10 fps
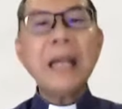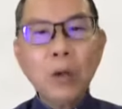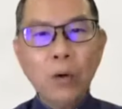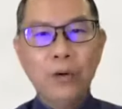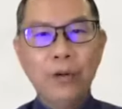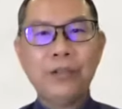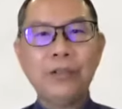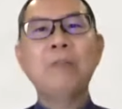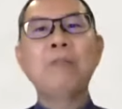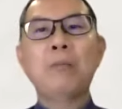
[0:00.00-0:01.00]
cause
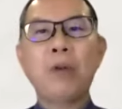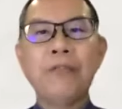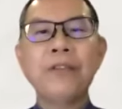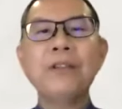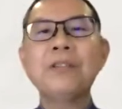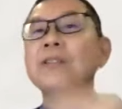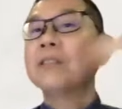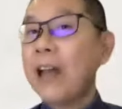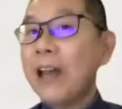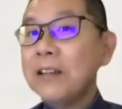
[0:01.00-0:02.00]
and my preference,
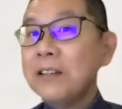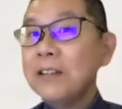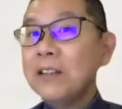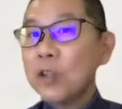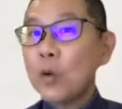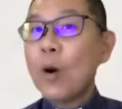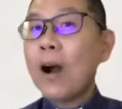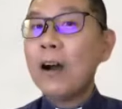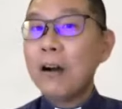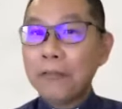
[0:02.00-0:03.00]
then you
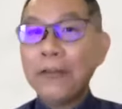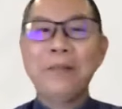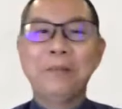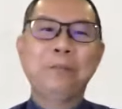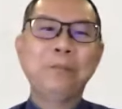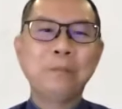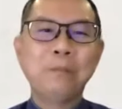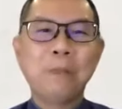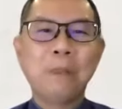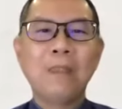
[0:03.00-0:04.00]
are a friend.
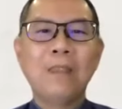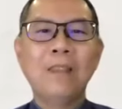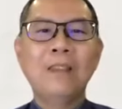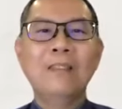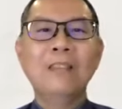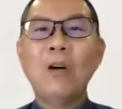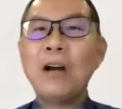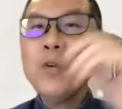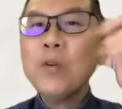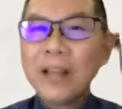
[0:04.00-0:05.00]
Now,
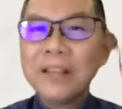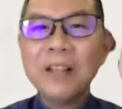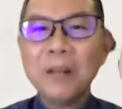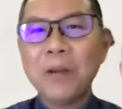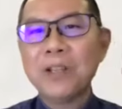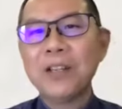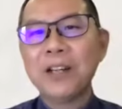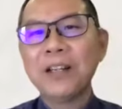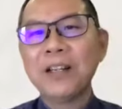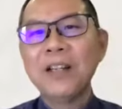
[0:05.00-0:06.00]
are you getting the picture?
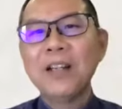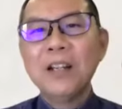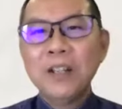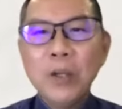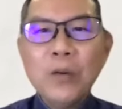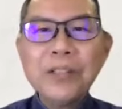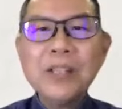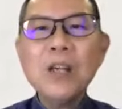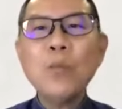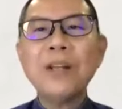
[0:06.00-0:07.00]
Do you
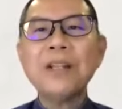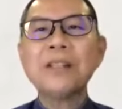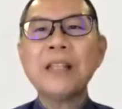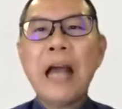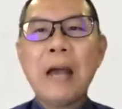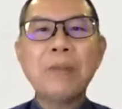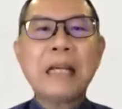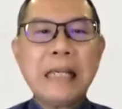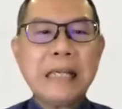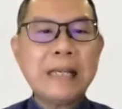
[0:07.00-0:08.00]
see what is
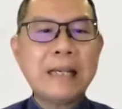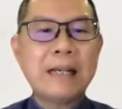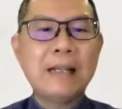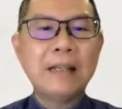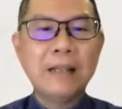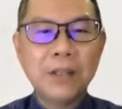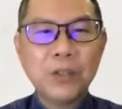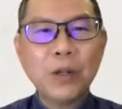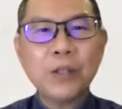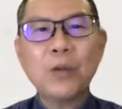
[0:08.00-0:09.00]
happening here in
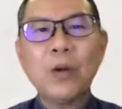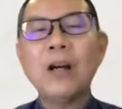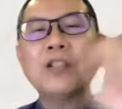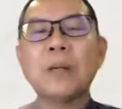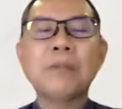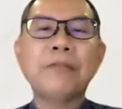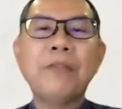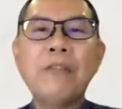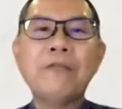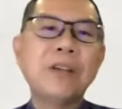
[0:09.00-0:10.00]
Joshua chapter
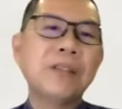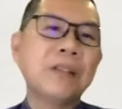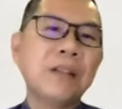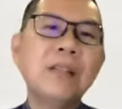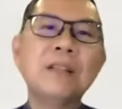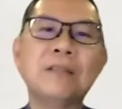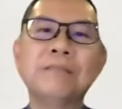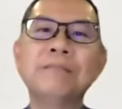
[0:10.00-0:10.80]
5, verse 13?